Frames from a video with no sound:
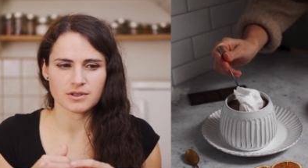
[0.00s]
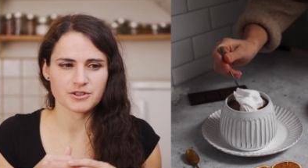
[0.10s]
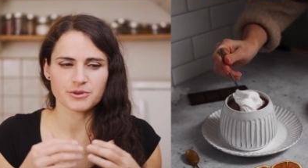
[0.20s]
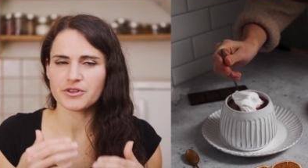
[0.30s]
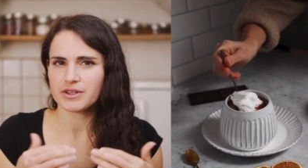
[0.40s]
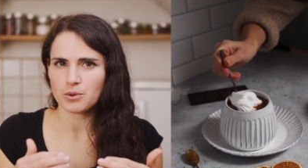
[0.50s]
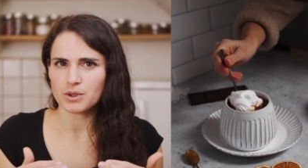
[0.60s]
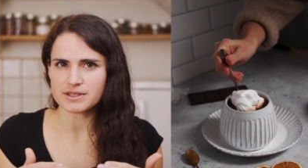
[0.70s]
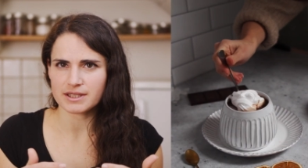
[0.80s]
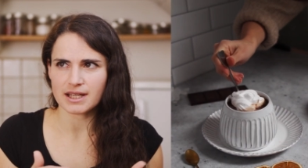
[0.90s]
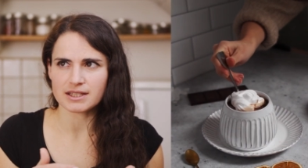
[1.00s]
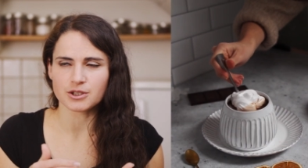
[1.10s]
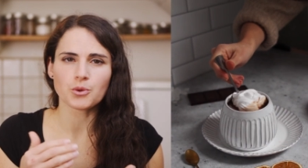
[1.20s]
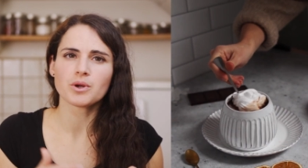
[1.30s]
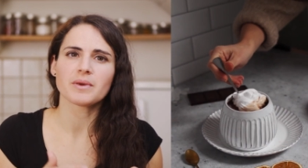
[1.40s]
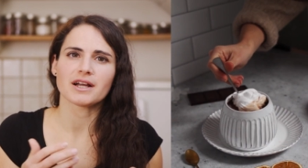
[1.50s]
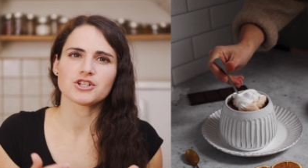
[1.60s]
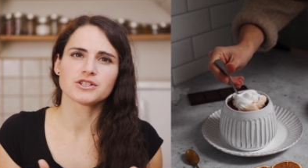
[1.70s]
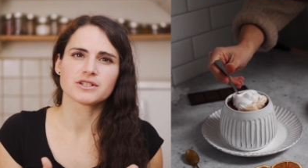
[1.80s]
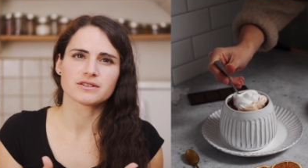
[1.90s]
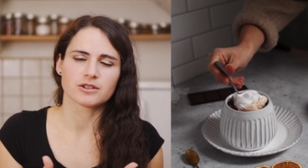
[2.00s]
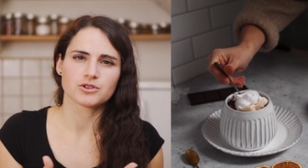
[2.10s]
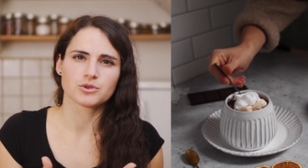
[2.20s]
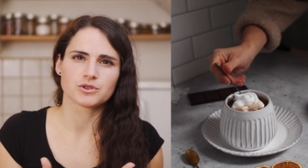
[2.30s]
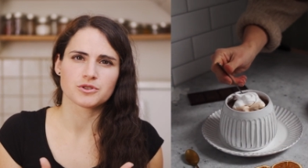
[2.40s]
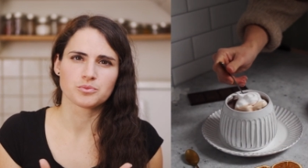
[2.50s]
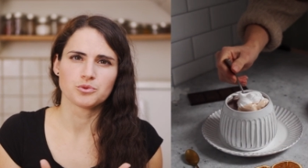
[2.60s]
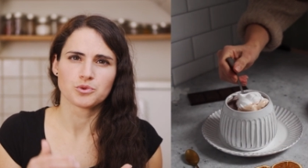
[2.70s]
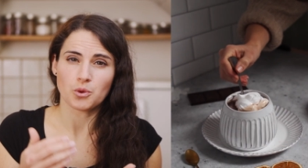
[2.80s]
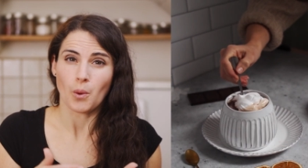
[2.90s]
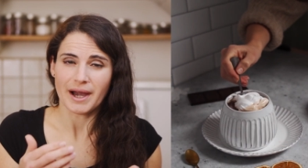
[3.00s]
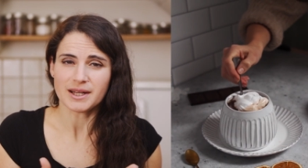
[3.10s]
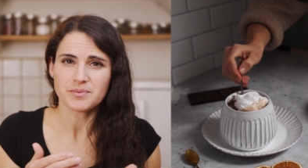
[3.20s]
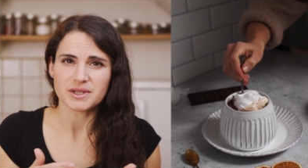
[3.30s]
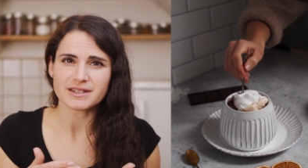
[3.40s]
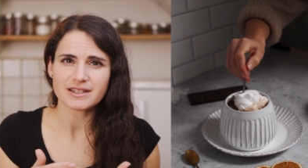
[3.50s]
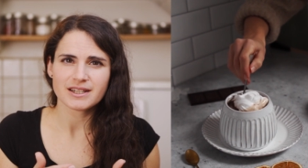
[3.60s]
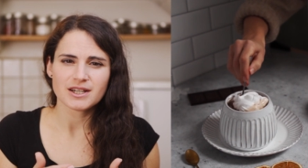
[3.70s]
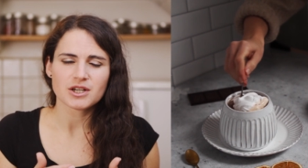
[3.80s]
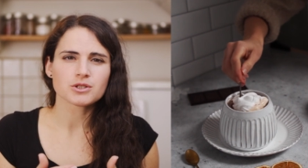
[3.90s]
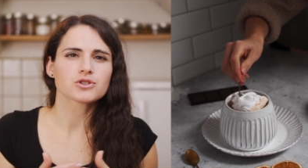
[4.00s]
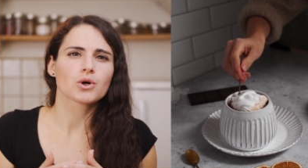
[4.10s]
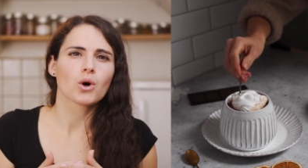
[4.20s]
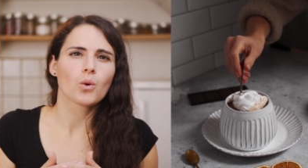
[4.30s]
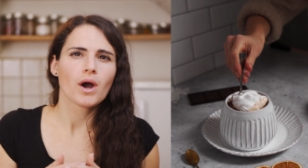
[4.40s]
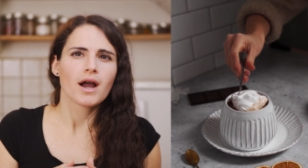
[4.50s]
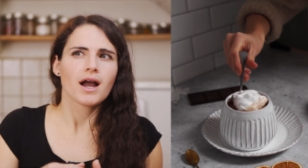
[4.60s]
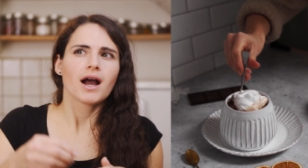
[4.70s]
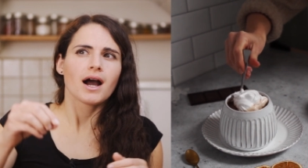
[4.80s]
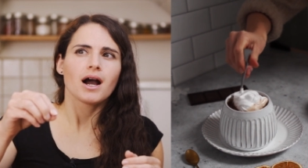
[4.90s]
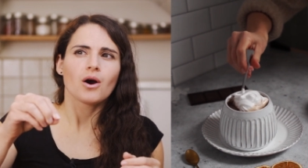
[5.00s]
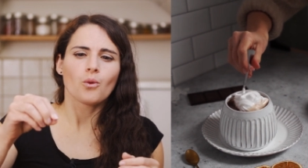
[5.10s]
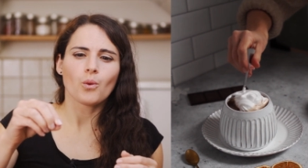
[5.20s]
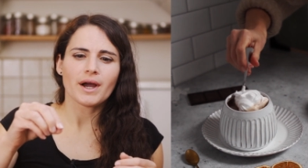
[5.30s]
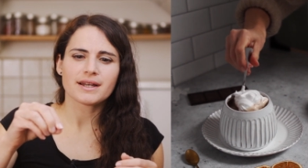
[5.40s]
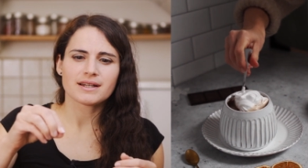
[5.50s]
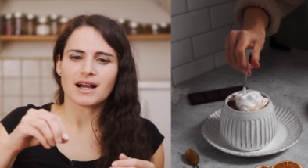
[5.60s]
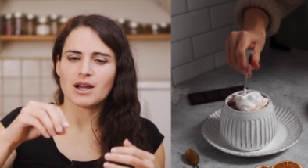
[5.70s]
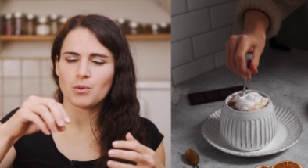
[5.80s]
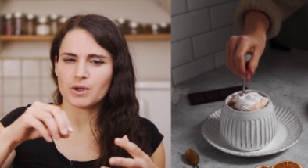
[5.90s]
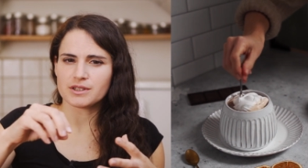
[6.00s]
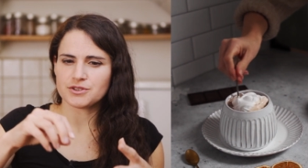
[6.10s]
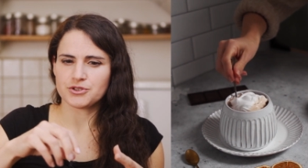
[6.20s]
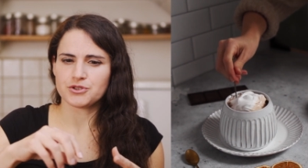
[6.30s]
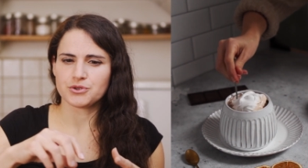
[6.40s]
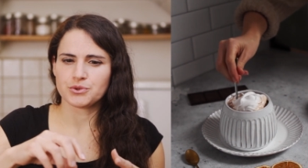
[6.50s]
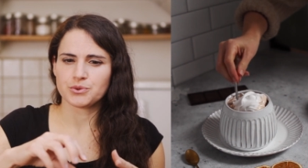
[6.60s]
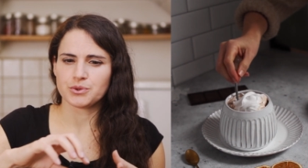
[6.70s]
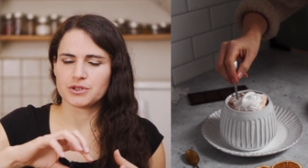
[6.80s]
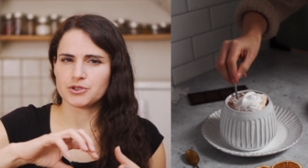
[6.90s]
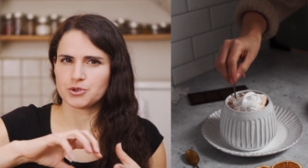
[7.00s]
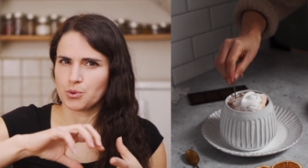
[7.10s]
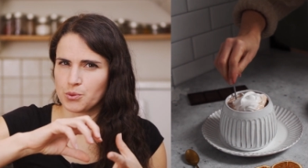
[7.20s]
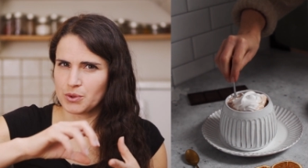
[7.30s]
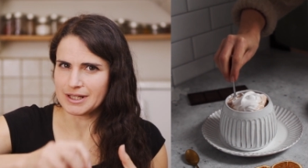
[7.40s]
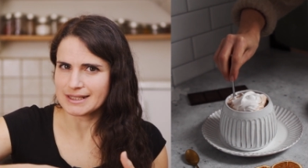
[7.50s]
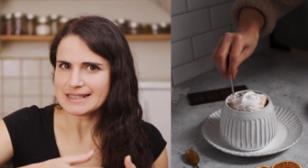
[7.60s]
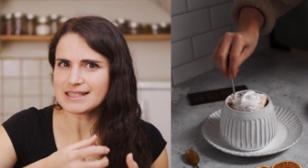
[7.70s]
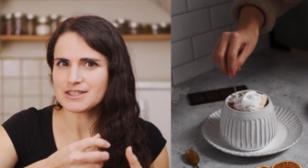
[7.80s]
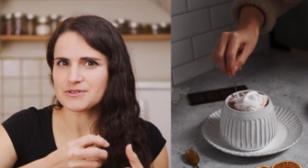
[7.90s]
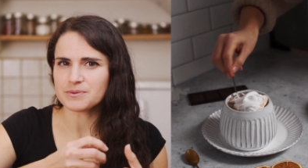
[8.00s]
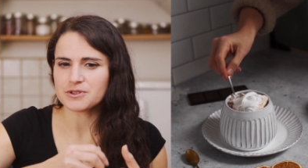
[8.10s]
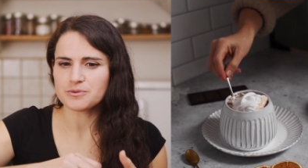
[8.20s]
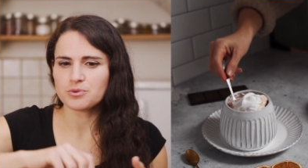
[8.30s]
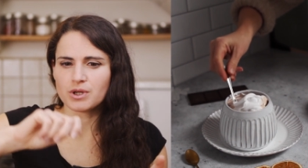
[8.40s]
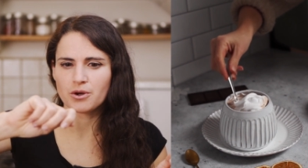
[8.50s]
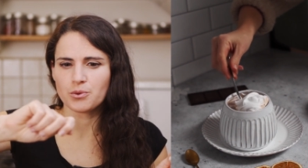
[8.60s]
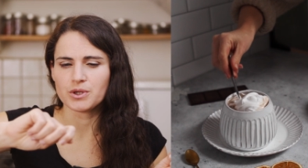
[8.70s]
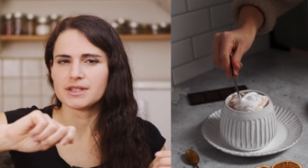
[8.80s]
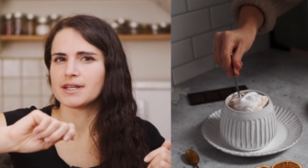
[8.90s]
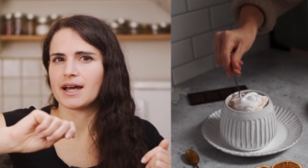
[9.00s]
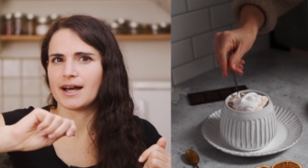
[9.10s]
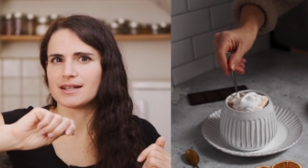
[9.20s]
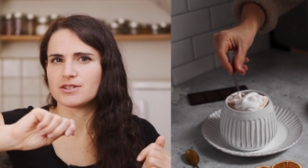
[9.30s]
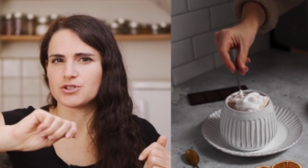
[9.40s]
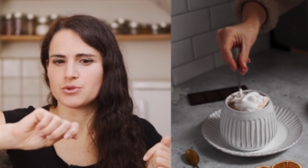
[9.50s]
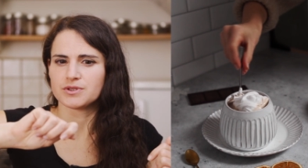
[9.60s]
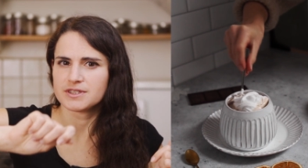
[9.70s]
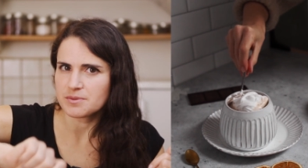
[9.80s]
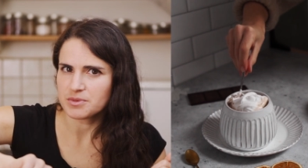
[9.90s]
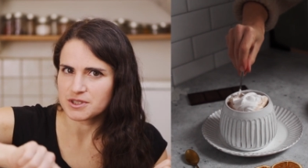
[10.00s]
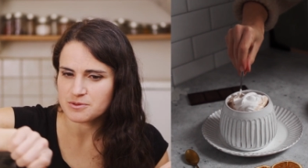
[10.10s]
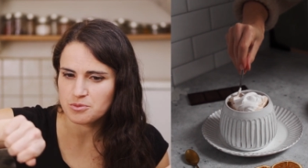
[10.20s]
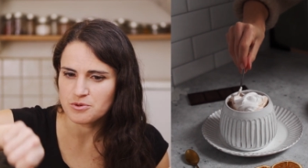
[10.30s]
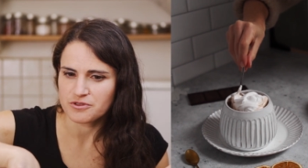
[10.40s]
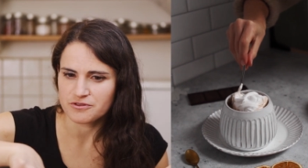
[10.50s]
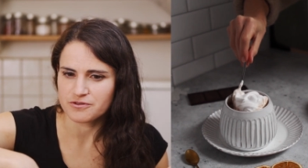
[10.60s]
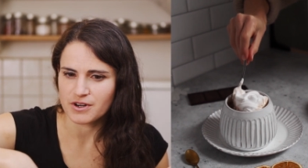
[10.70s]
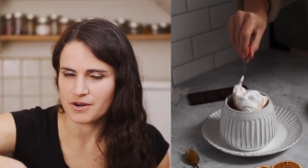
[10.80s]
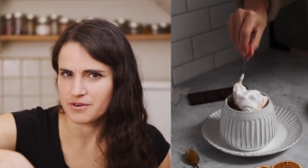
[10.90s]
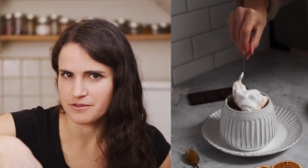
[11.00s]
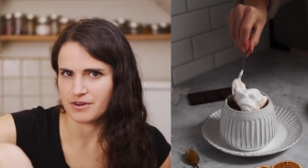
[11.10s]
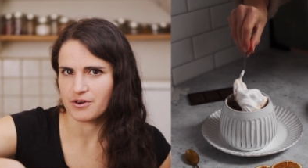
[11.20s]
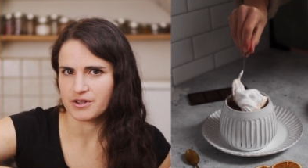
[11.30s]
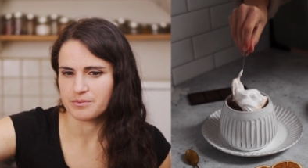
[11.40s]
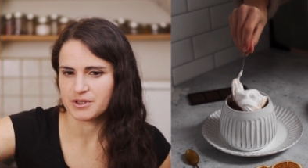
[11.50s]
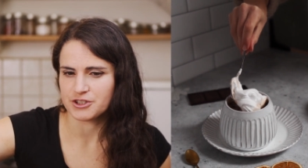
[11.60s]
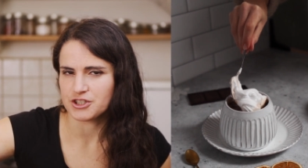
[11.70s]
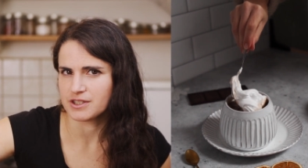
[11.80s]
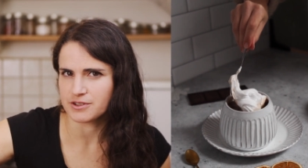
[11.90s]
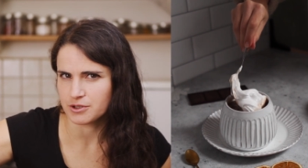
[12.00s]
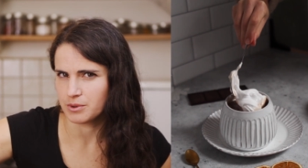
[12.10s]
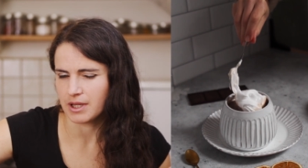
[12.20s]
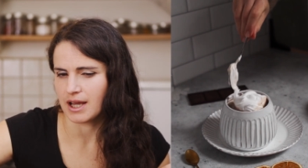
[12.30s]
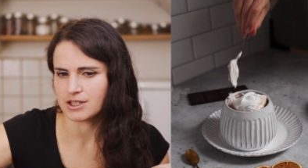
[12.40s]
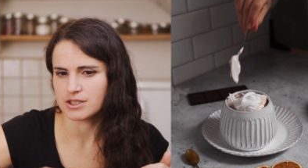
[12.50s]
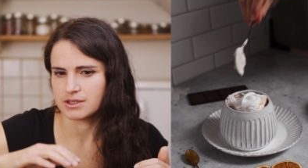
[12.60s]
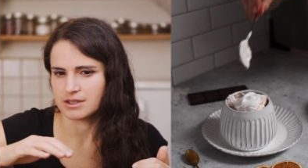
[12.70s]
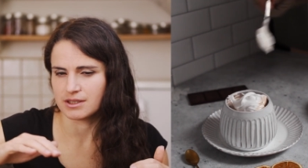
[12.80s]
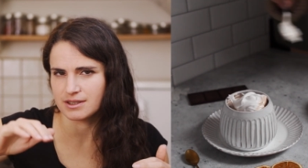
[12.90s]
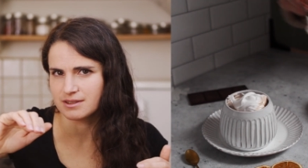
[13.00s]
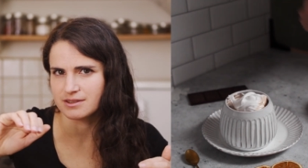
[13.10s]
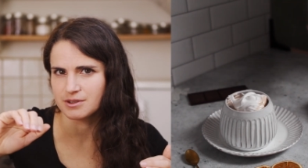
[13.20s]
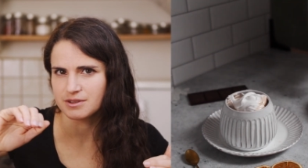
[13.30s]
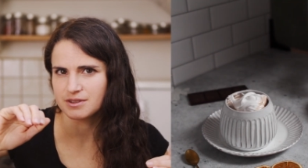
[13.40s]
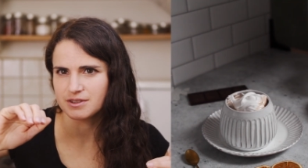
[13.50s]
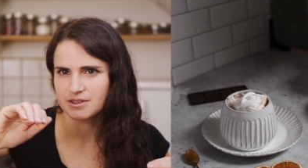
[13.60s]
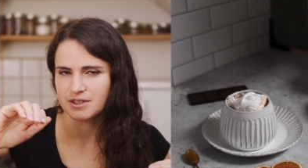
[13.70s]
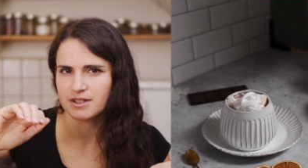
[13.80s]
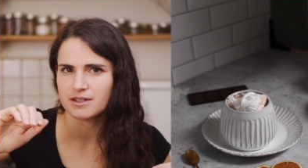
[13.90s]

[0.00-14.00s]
So the thing was that the cream actually stuck to the spoon quite a bit. So when I wanted to it to release from the spoon, I really had to dip the spoon very, very much in, so it actually, like, the, the